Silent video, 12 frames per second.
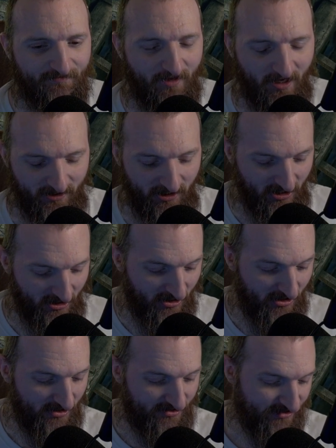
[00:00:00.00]
But
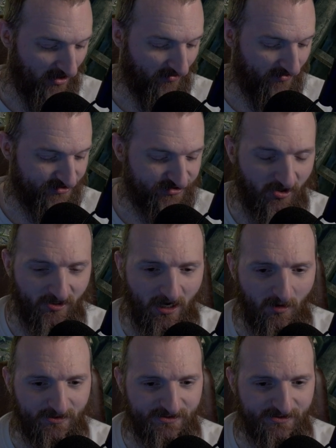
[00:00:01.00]
so starting out with